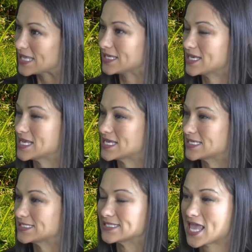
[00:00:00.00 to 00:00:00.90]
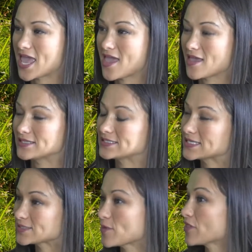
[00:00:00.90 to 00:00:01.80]
It is a
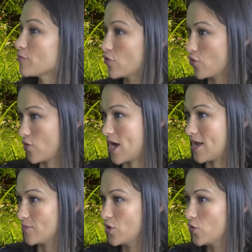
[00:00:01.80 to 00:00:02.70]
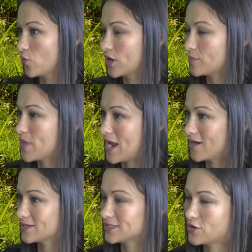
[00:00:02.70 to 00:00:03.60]
6-month program where it
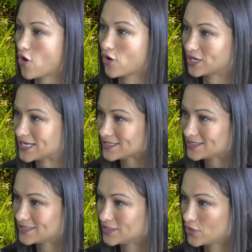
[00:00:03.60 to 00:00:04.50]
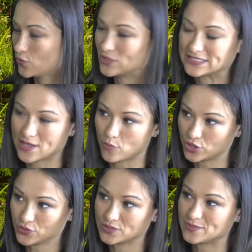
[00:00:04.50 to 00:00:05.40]
pairs an artist with
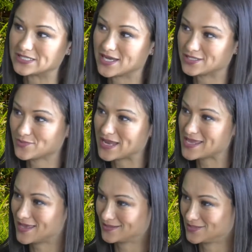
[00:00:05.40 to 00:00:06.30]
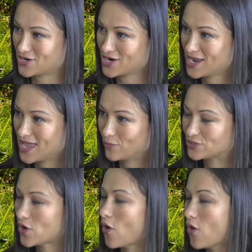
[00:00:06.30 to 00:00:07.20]
someone who's been touched by cancer,
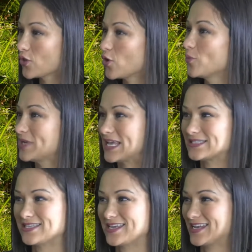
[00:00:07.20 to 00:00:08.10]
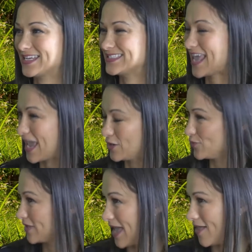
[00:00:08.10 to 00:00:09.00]
which all culminates in its
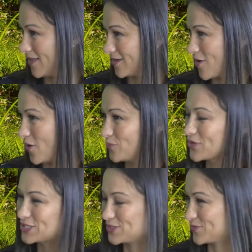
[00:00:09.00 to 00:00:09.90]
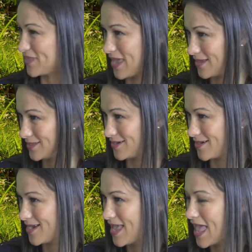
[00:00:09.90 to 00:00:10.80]
annual gala called Brushes with
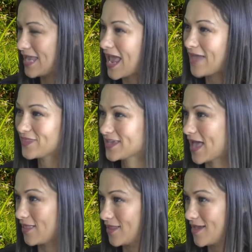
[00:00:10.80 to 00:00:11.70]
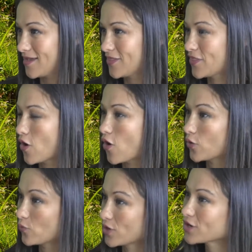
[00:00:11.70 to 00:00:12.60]
Cancer. And at the gala, the
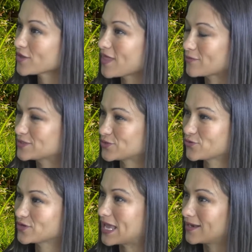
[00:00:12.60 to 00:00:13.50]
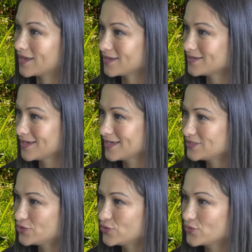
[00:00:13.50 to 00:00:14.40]
artwork that was created
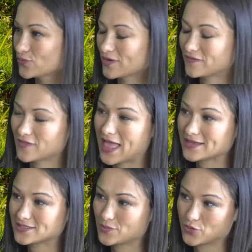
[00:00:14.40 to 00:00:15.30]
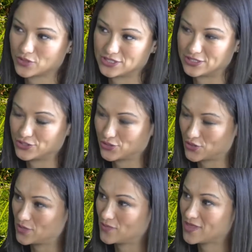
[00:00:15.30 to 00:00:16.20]
to reflect the person's
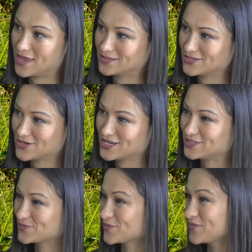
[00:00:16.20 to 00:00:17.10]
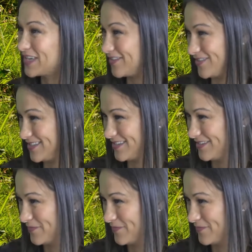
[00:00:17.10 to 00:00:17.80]
journey with cancer is revealed.